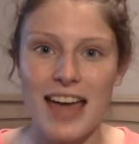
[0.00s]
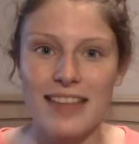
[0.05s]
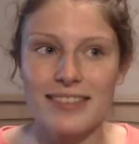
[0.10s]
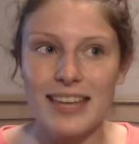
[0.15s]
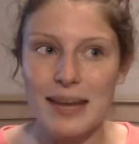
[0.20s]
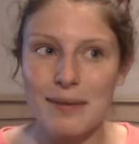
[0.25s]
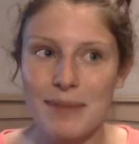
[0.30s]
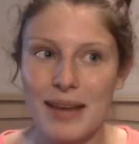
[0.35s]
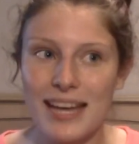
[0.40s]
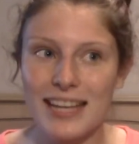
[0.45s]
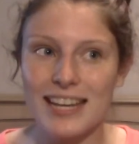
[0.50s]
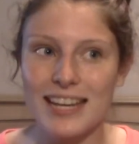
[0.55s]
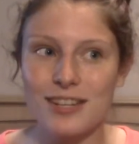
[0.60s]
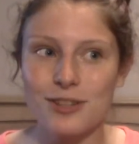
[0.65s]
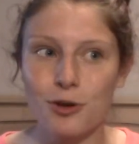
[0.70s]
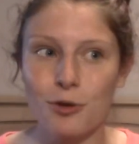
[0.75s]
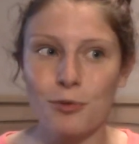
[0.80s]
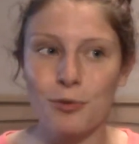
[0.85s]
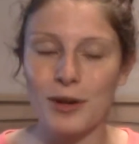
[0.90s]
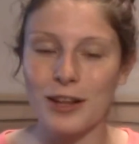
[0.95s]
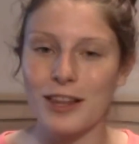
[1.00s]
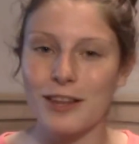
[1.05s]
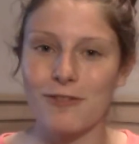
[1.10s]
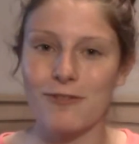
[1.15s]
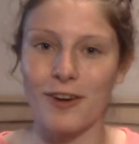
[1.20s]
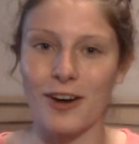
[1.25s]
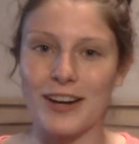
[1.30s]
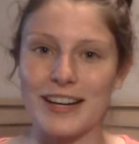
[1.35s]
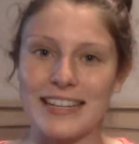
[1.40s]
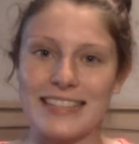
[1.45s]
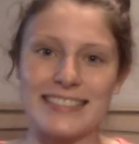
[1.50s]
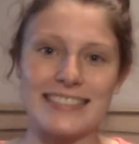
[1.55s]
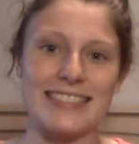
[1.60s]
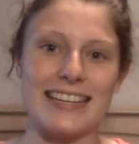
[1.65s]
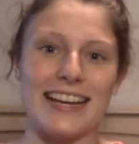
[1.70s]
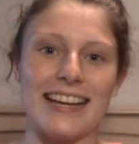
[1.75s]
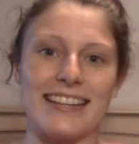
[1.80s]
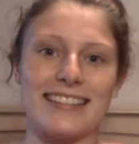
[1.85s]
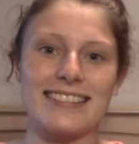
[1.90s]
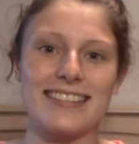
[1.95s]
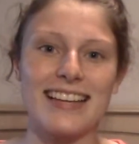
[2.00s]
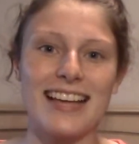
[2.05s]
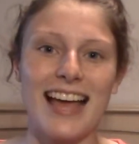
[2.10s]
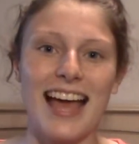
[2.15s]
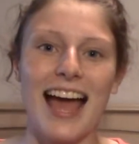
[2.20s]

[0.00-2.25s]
they made into really funny skits.